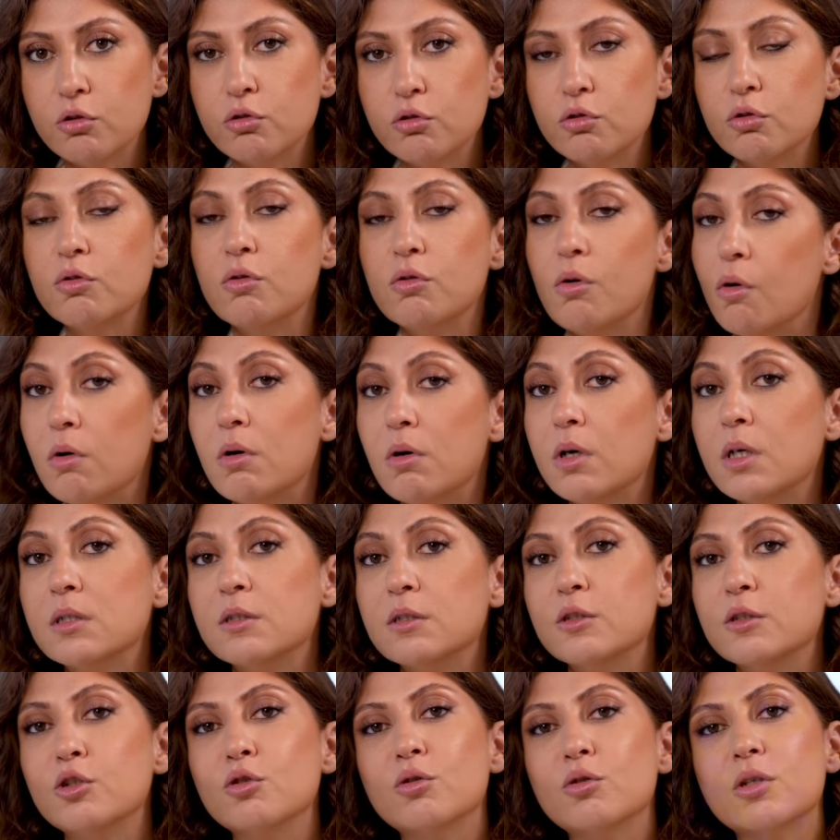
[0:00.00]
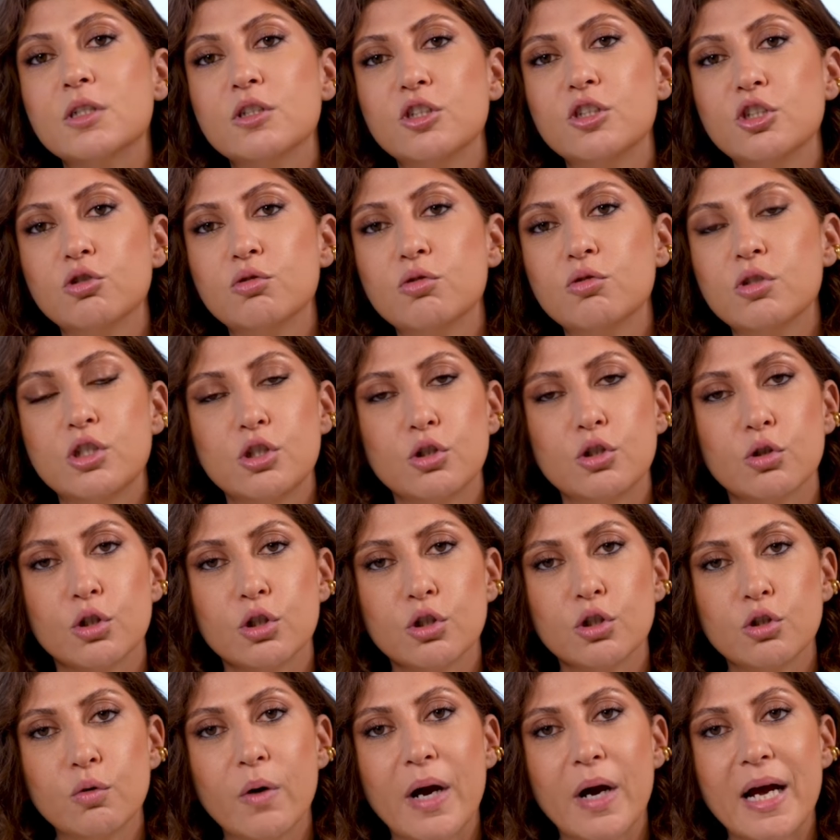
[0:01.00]
to, or you can use your
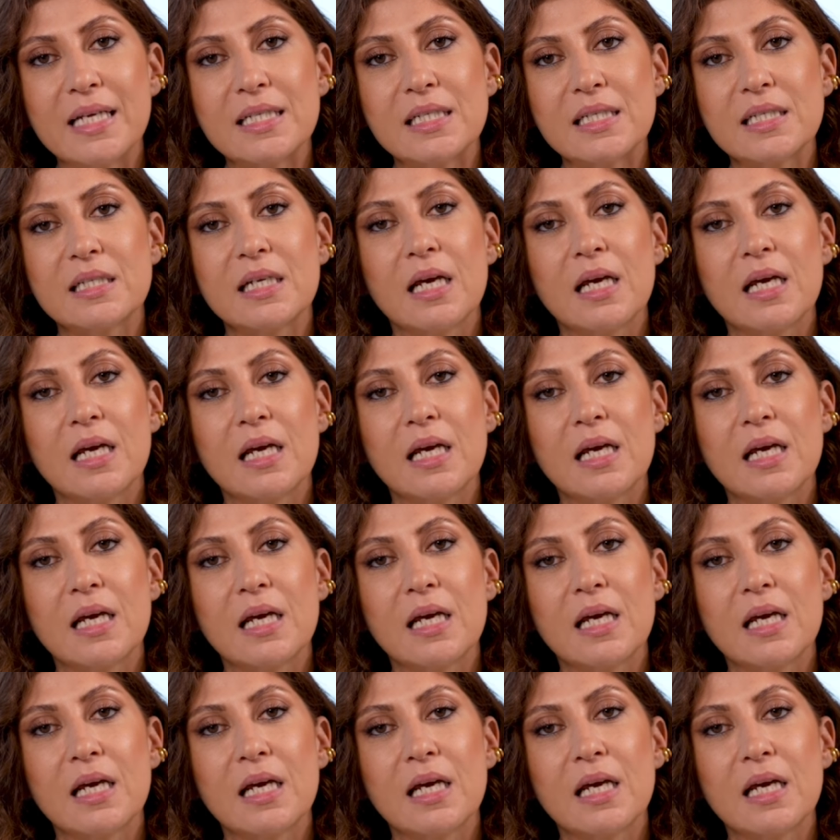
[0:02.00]
US